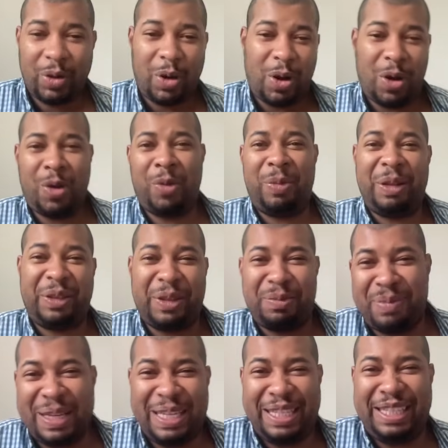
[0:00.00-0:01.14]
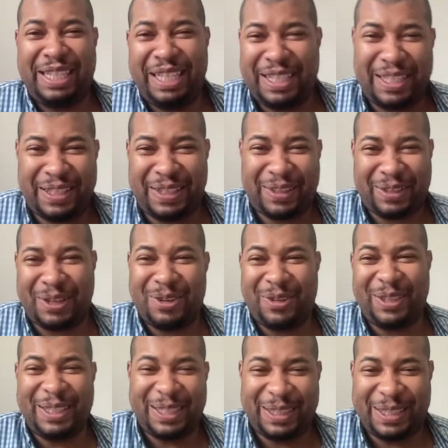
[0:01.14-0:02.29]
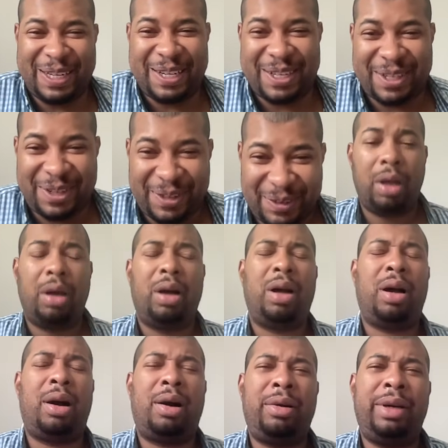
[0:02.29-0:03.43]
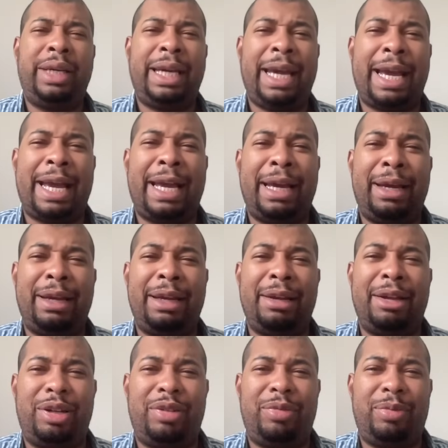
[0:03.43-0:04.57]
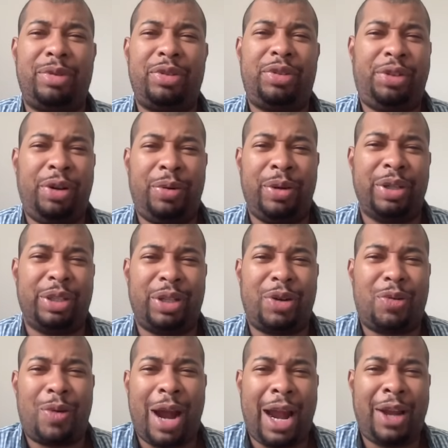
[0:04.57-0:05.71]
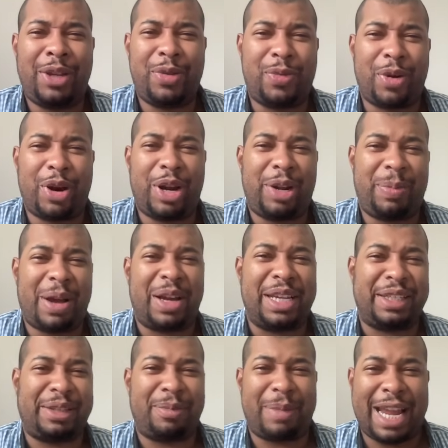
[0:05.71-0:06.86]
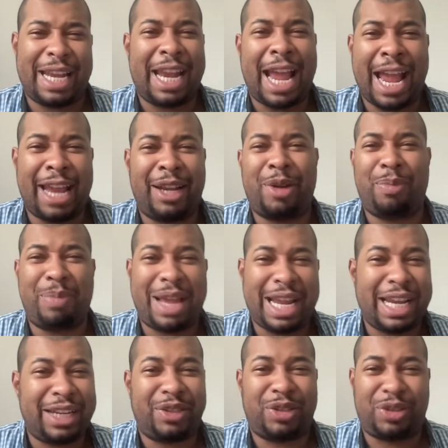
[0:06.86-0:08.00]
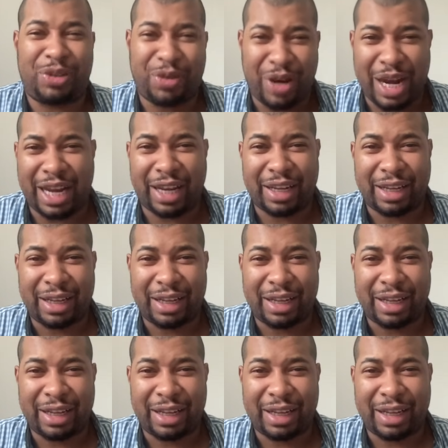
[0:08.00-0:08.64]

Oh, but the men's is going to dinner. Okay, Stuart Little, why are you worried about is a Manhattan a man's drink?